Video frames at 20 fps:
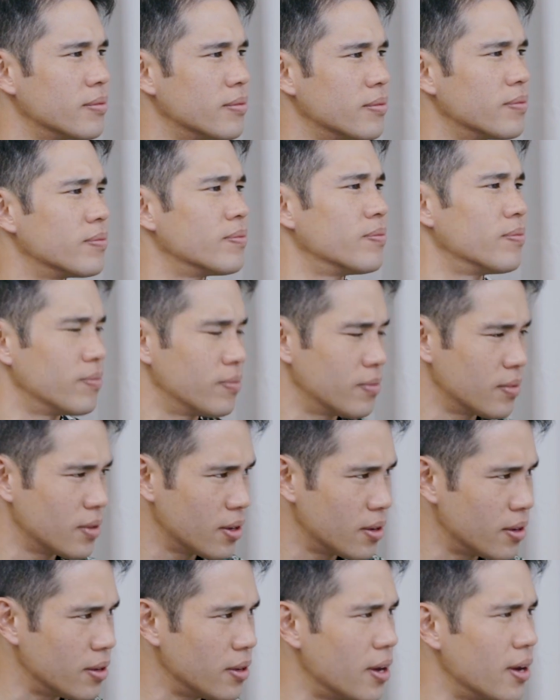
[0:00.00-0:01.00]
local law
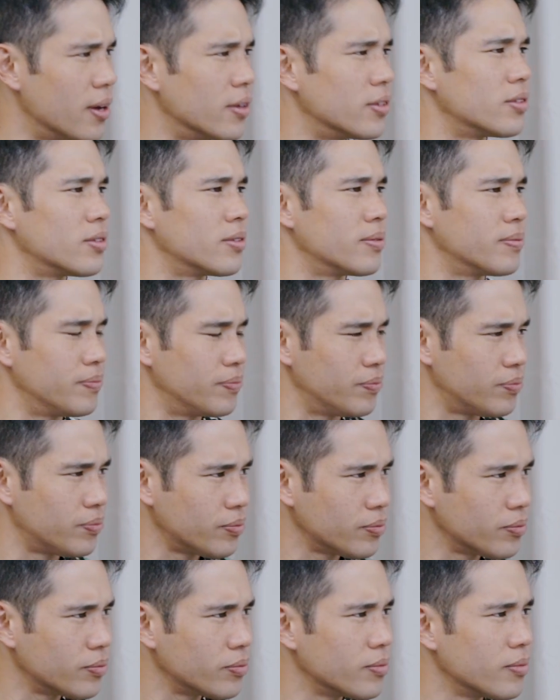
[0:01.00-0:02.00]
enforcement, supporting
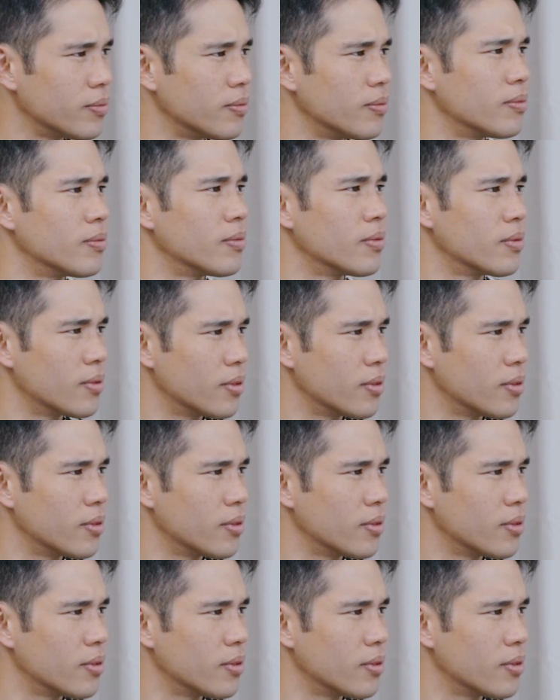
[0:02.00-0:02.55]
military,